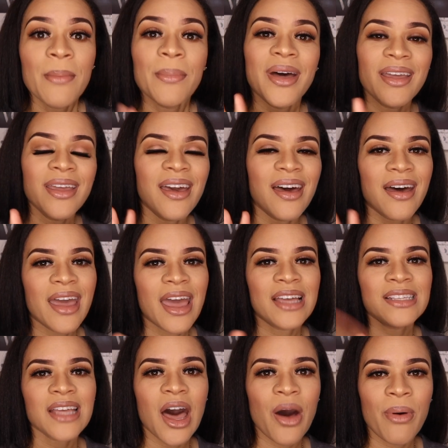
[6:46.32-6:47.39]
But yeah,
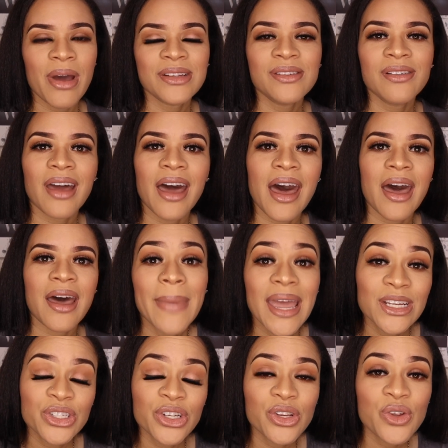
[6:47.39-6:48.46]
as always, you guys,
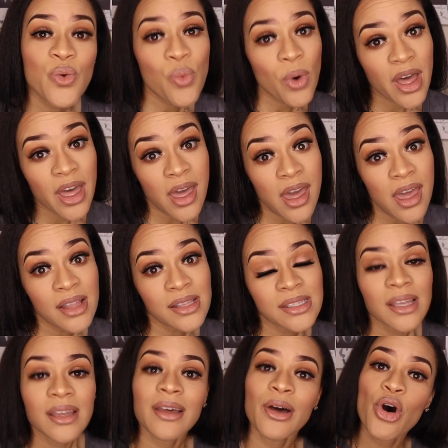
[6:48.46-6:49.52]
make sure you what?
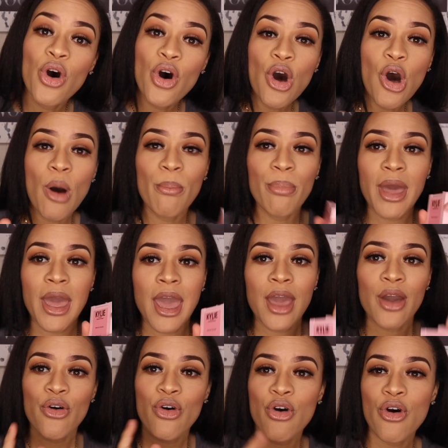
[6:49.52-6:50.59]
Come
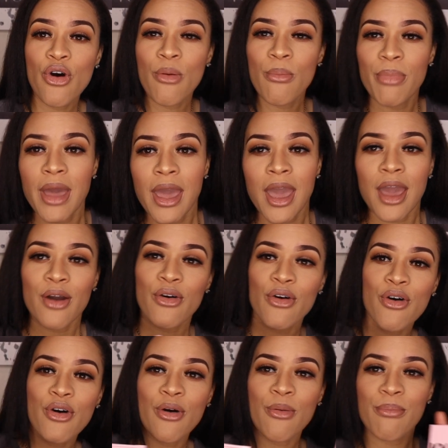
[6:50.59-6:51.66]
back, come back,
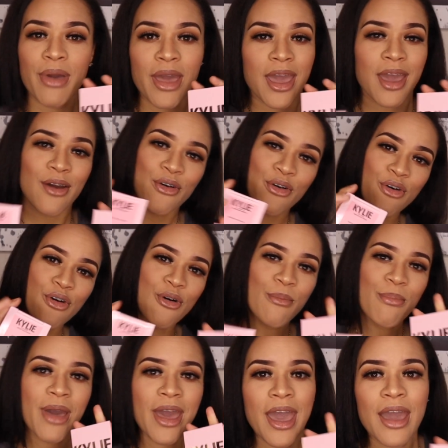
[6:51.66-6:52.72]
come back, come
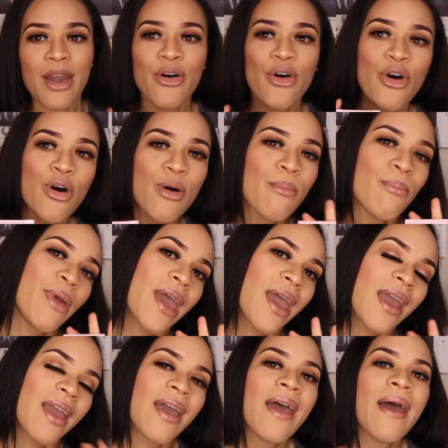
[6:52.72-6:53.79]
back, come
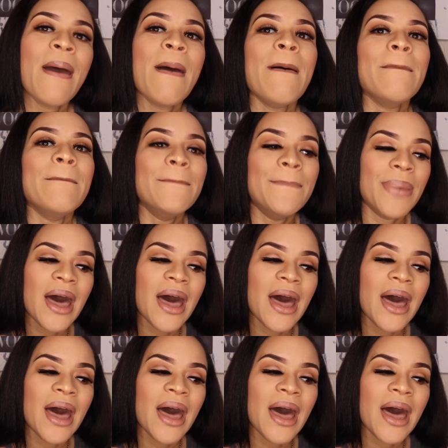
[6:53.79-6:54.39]
back.